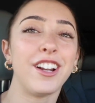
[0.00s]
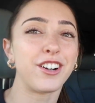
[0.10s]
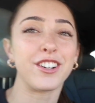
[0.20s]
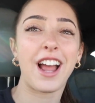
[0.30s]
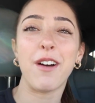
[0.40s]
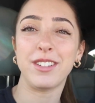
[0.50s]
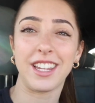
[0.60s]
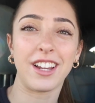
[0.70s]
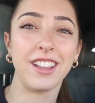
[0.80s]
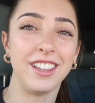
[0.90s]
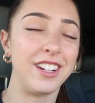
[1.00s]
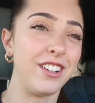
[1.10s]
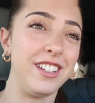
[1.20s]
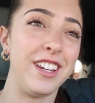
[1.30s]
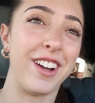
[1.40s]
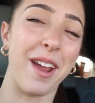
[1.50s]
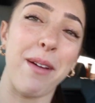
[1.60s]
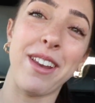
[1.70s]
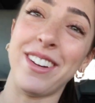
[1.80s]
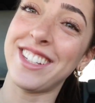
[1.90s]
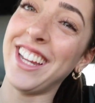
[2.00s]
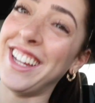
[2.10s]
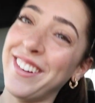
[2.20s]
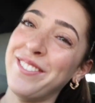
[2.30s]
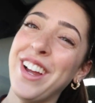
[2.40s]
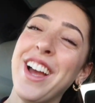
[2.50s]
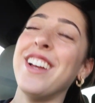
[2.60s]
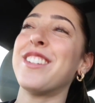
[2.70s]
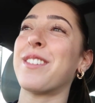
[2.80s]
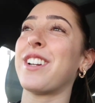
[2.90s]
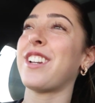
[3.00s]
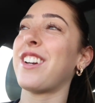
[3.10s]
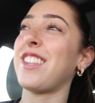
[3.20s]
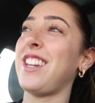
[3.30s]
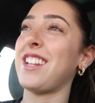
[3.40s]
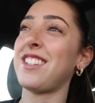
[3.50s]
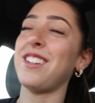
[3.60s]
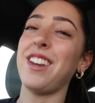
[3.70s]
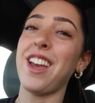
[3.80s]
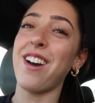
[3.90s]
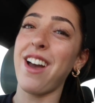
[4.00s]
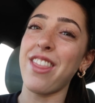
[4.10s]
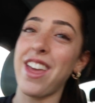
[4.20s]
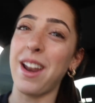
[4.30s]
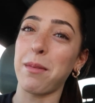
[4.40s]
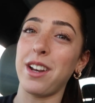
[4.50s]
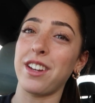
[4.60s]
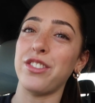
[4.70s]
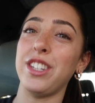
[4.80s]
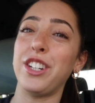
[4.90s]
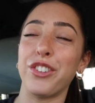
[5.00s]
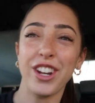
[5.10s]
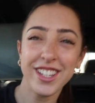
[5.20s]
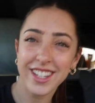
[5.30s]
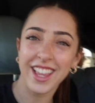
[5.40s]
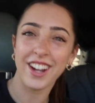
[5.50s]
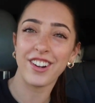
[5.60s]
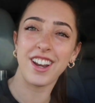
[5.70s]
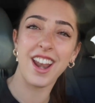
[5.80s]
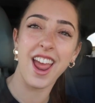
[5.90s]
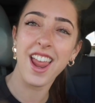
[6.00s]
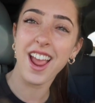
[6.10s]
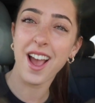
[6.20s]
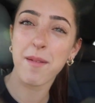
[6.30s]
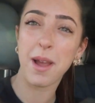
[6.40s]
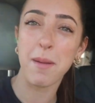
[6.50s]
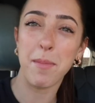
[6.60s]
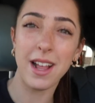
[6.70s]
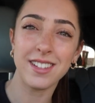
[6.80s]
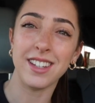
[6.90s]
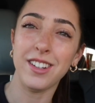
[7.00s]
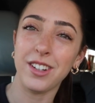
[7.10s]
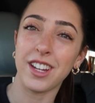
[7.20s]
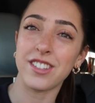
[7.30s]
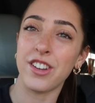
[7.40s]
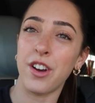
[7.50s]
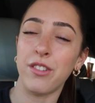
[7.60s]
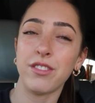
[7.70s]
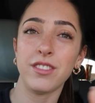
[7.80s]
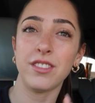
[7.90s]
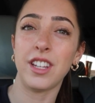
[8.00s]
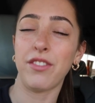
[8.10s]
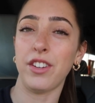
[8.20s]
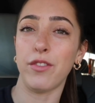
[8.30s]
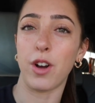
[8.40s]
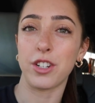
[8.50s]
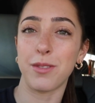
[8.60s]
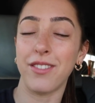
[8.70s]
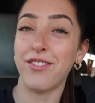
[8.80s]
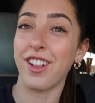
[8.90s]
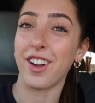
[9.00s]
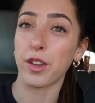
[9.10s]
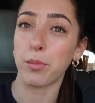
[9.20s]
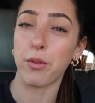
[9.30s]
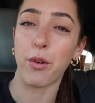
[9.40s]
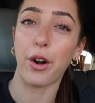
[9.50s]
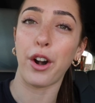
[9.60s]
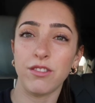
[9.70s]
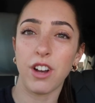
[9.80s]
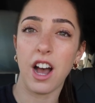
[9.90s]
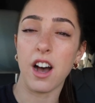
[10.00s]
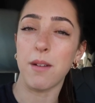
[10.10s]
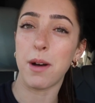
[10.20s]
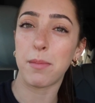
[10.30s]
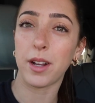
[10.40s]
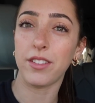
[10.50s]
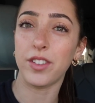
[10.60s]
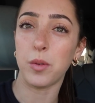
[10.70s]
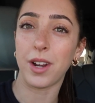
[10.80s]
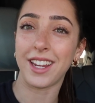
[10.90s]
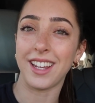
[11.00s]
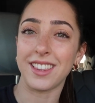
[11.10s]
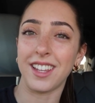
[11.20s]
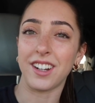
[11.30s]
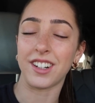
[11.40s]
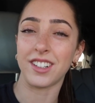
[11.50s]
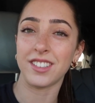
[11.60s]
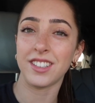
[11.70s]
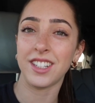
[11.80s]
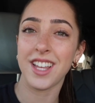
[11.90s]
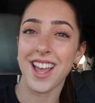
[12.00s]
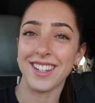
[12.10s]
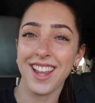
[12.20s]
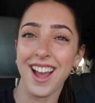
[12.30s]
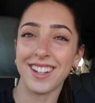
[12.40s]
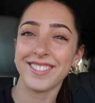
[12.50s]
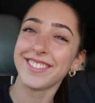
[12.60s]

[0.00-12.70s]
hurt. I was like literally tearing up. Anyways, so we're gonna go to the dance studio, and then I'm gonna go see Grayson later today, my bestie, who you guys know if you've watched my vlogs before. I'll probably film when I get there, and yeah.